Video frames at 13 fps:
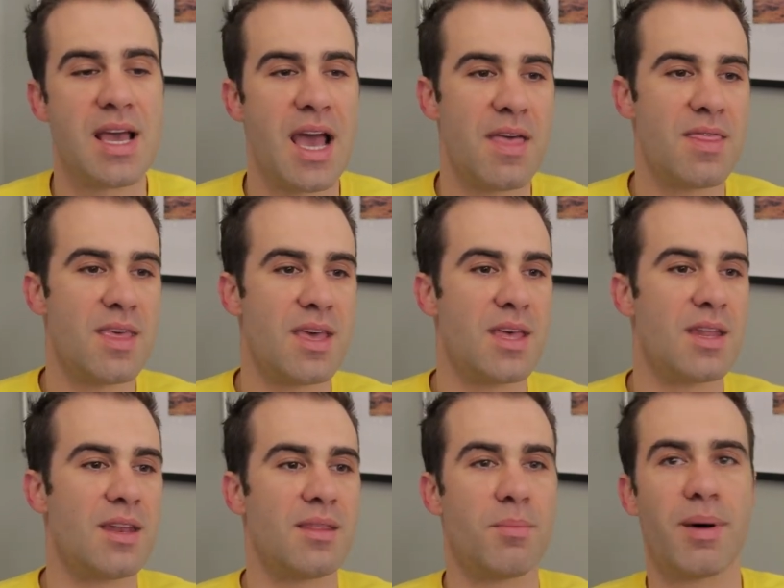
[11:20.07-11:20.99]
And
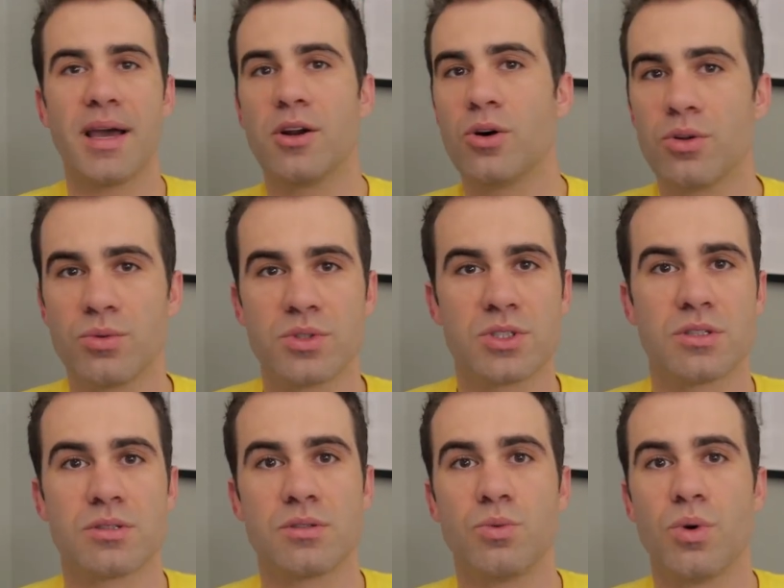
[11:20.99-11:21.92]
then the buy and hold was
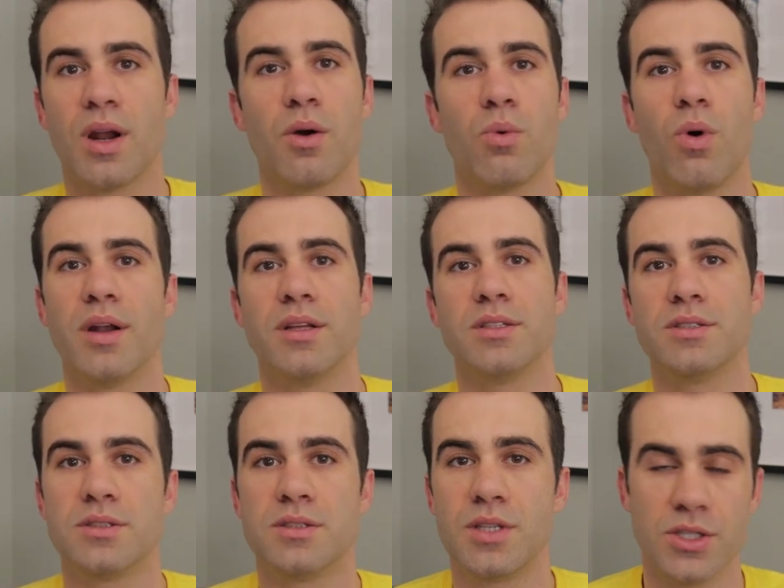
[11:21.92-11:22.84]
just what I wanted
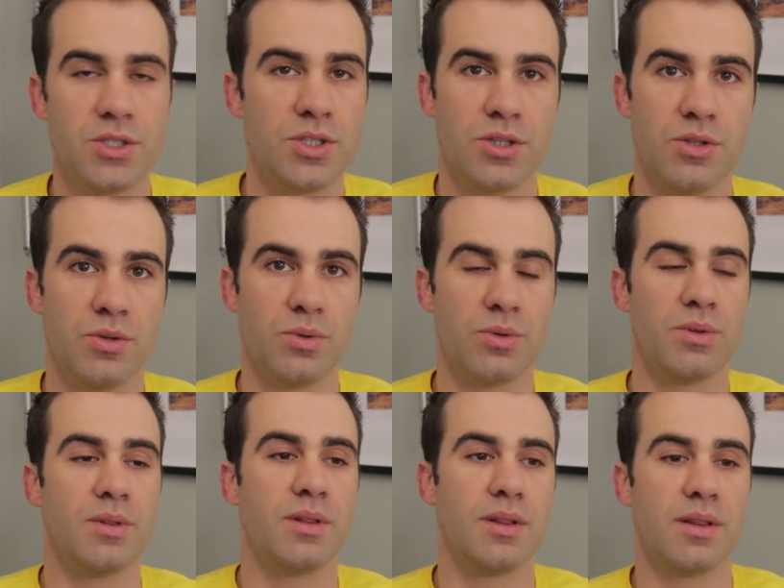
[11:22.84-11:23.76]
to do.
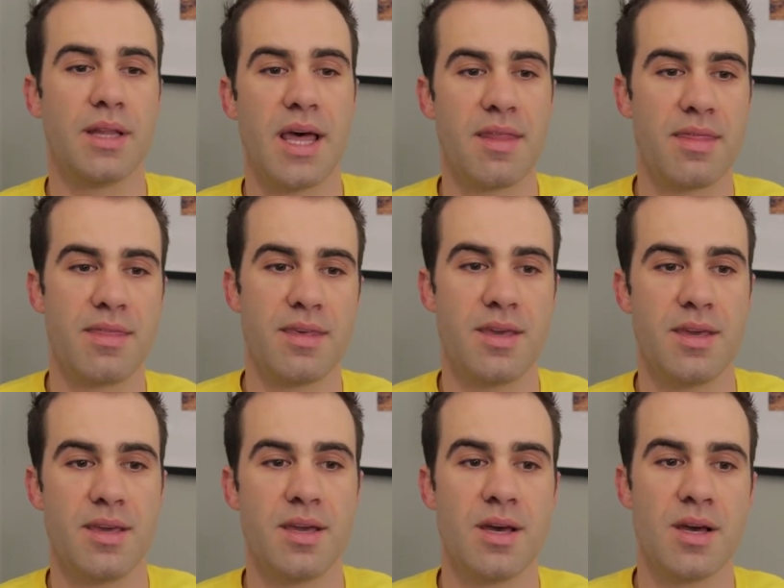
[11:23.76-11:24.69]
Let
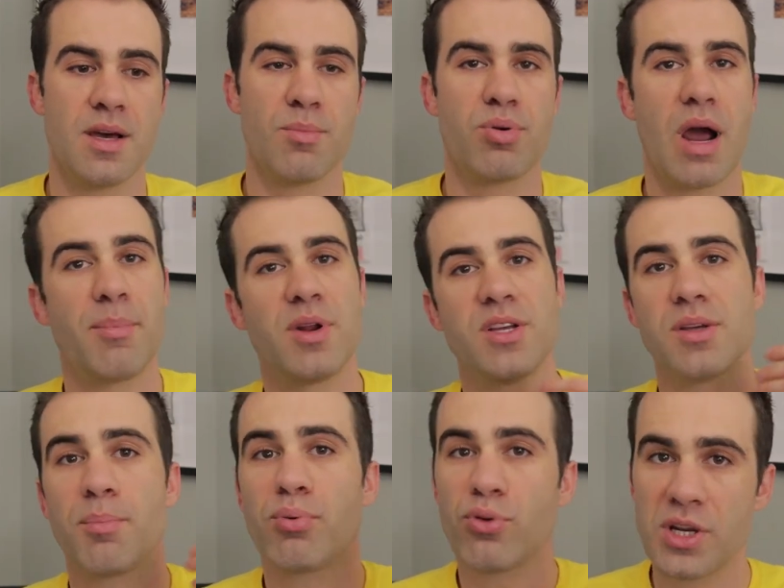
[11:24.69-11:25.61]
the properties
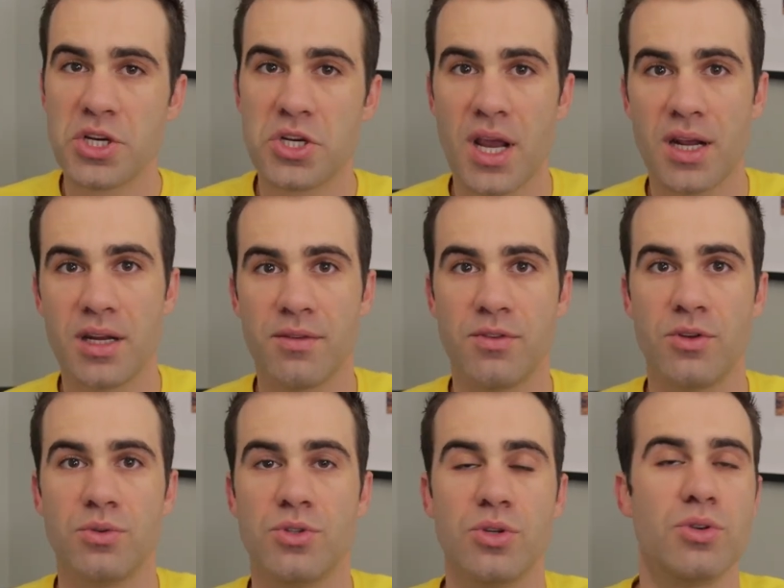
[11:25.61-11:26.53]
appreciate if
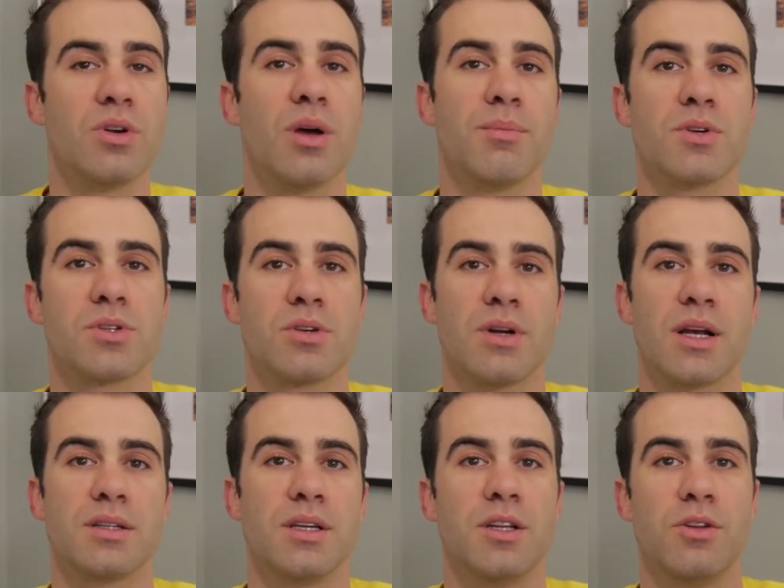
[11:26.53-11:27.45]
you do your numbers
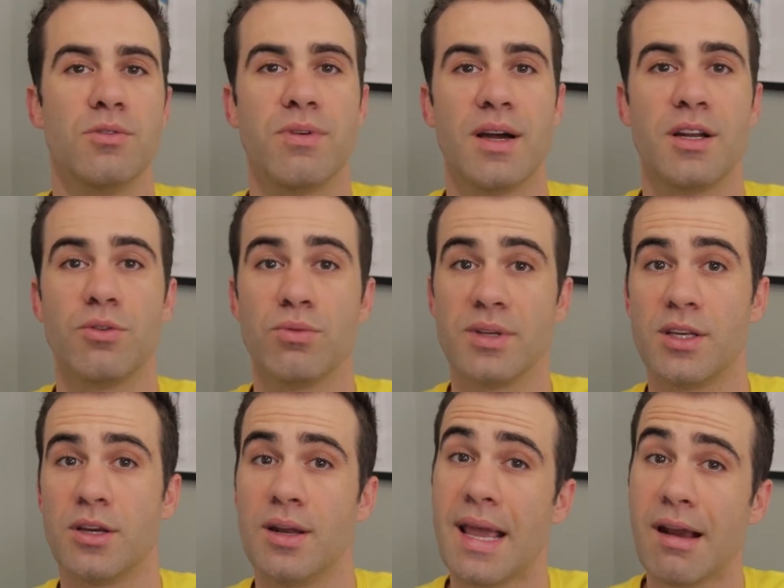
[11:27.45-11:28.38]
correctly and you find a
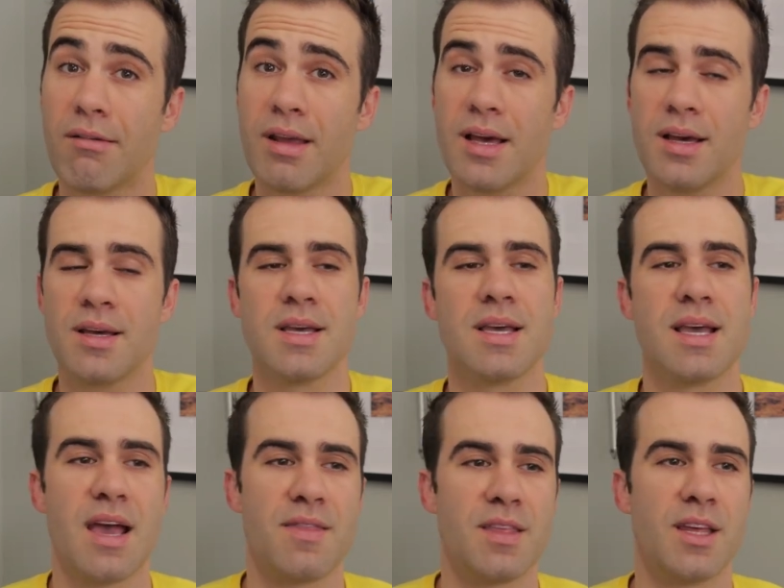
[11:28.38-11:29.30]
really good area,
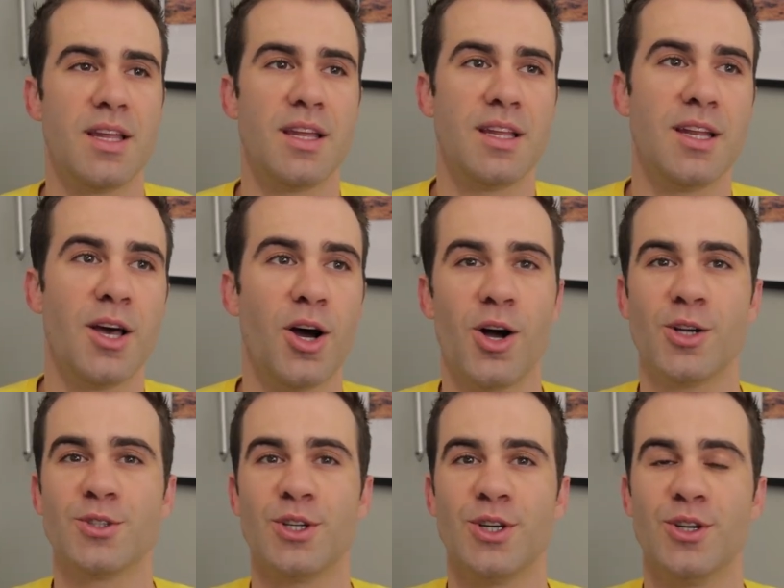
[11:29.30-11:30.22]
and then
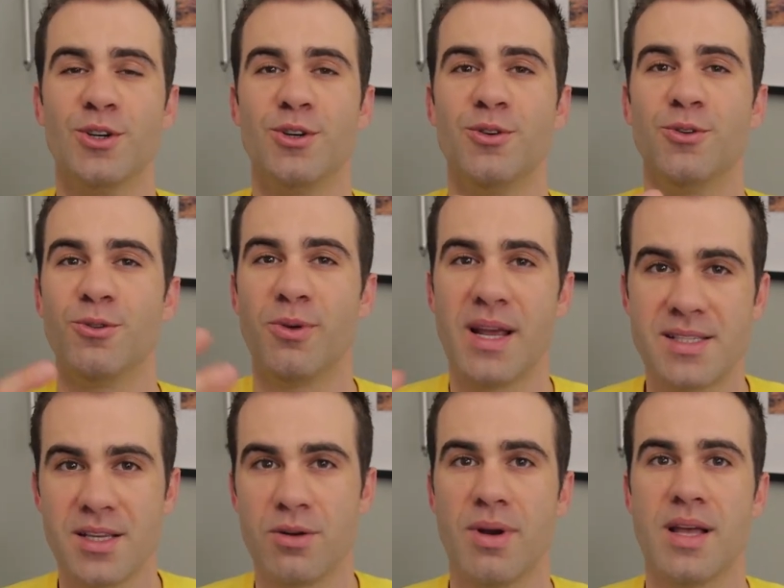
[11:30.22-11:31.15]
also
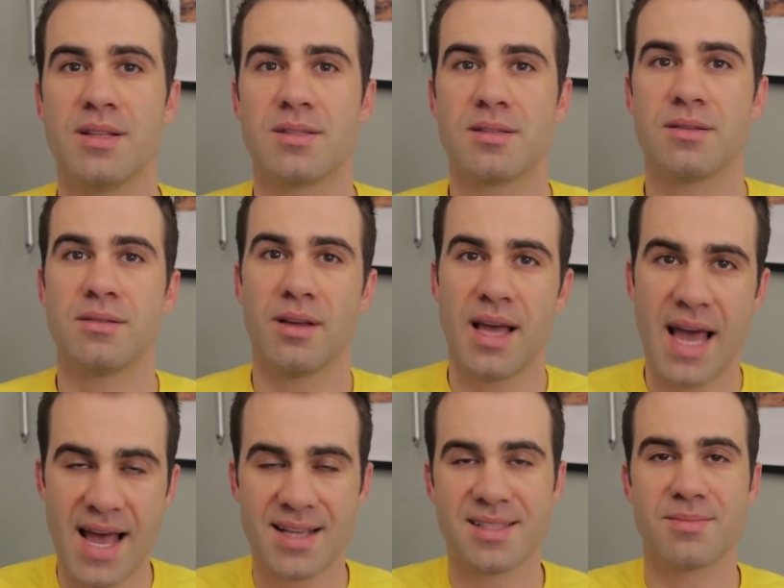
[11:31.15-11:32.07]
raising rents
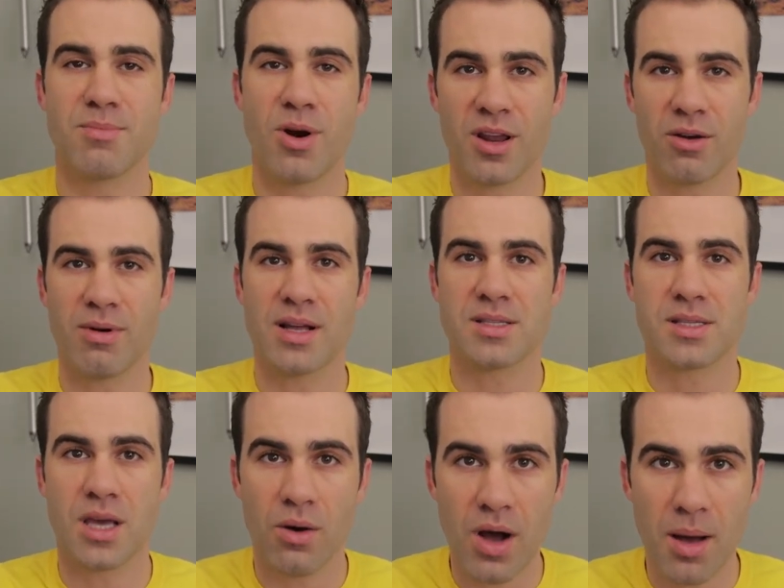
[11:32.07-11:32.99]
as the market rents
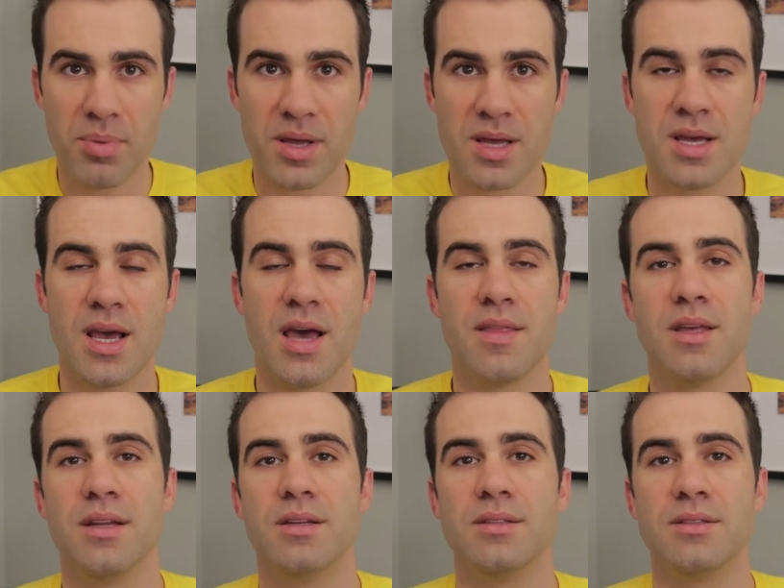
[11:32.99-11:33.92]
go up, and
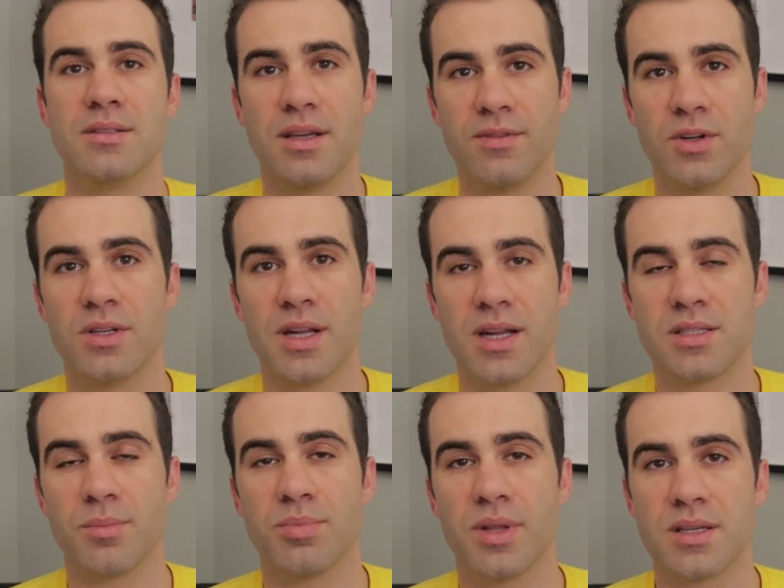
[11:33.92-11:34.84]
then giving your
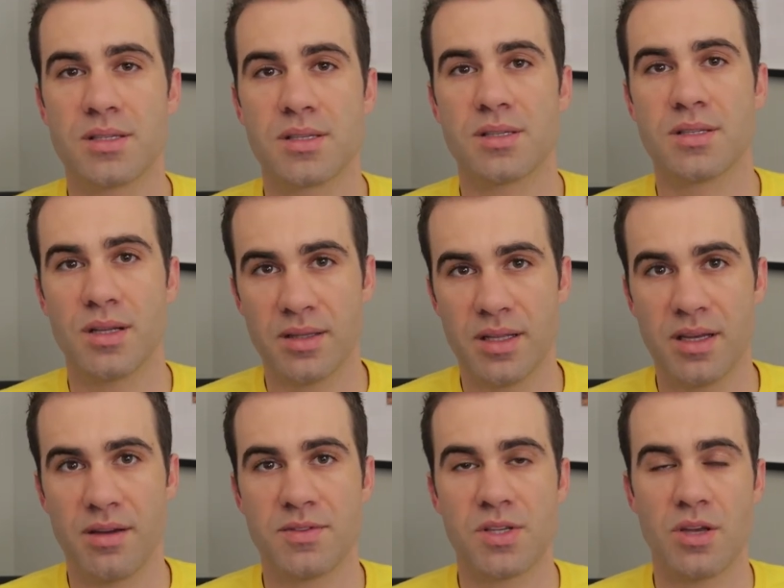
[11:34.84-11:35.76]
tenants a place to
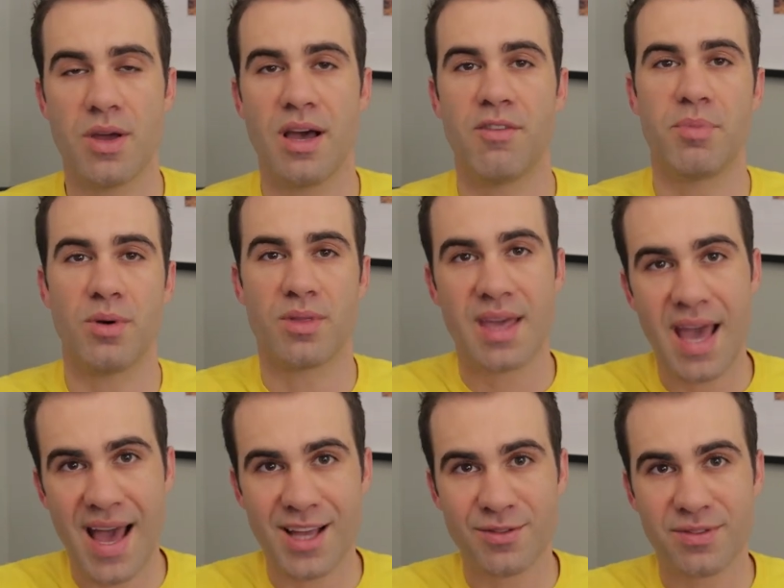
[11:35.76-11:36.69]
live. So you have both
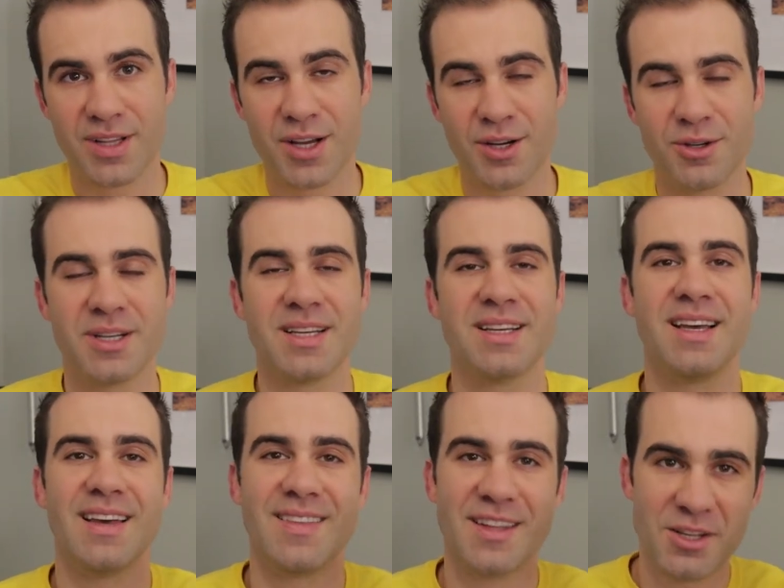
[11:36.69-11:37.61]
cash flow
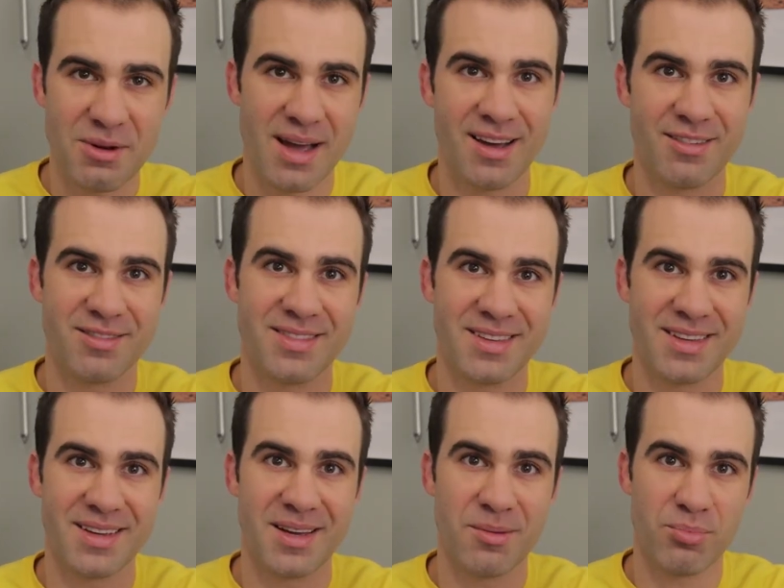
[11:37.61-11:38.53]
and then you have
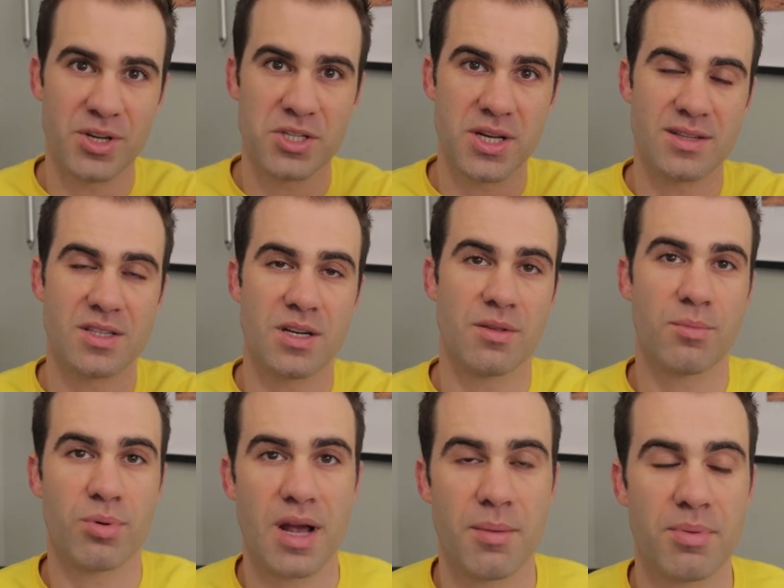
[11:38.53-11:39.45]
the appreciation of the
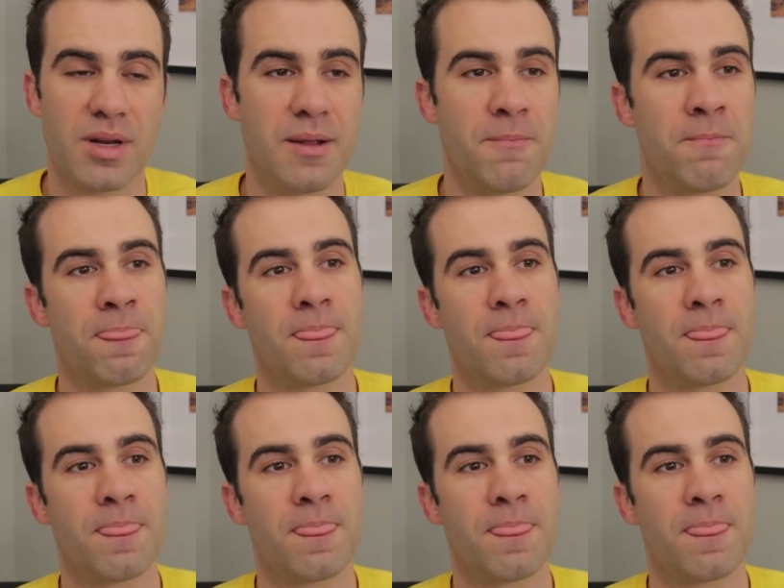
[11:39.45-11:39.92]
property